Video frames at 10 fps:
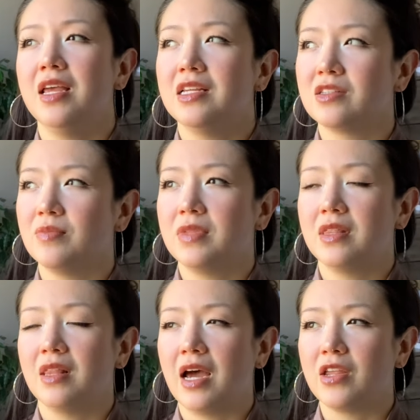
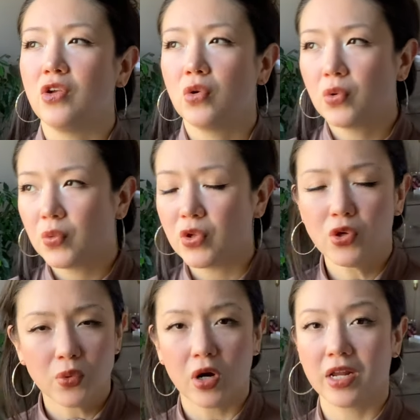something that
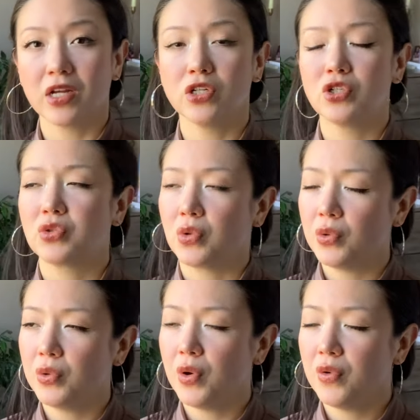you are in
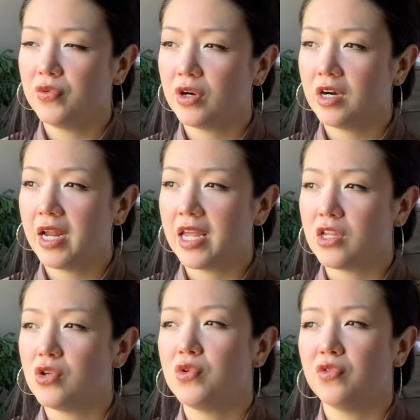control over,
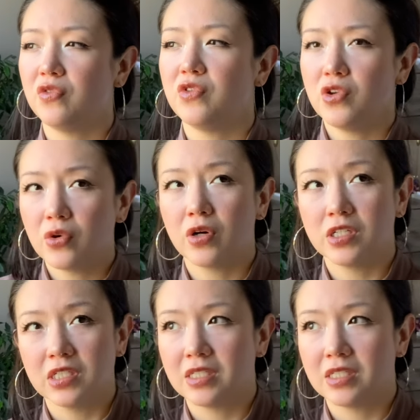and you're